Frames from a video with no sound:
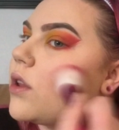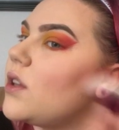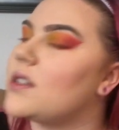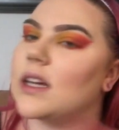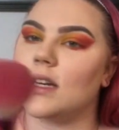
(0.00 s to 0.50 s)

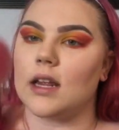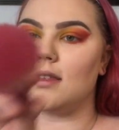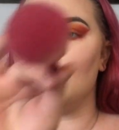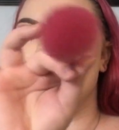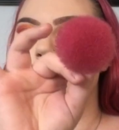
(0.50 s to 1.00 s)
There's like
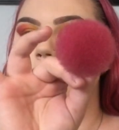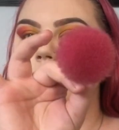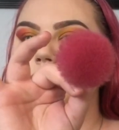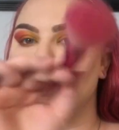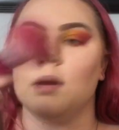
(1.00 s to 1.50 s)
nothing on my
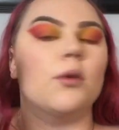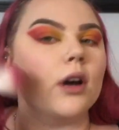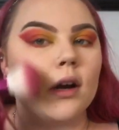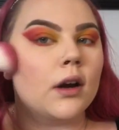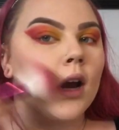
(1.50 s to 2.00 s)
brush anymore.